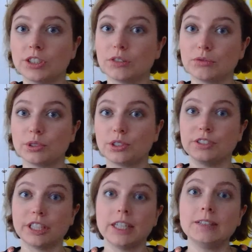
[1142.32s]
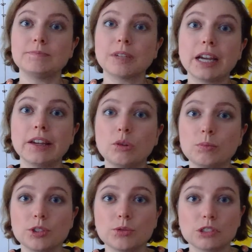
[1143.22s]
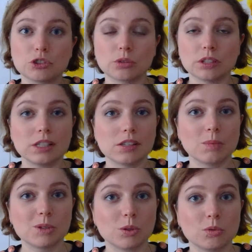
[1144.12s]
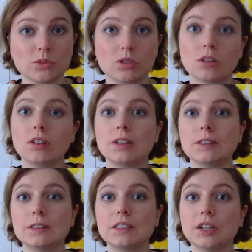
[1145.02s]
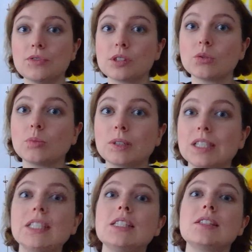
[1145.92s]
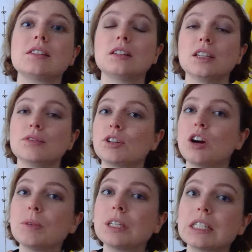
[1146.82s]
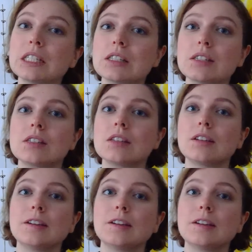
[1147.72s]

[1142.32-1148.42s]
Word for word: done for the day. I hope you enjoyed this episode. If so, please leave comments,